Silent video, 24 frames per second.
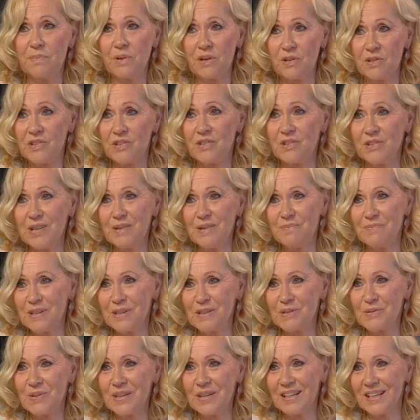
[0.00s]
Meryl Streep
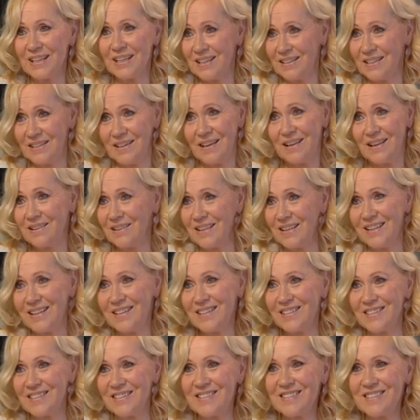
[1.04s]
as well, and the
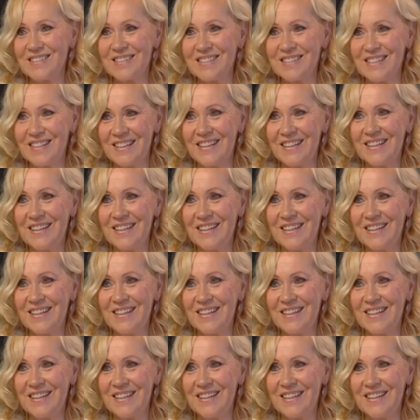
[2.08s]
others,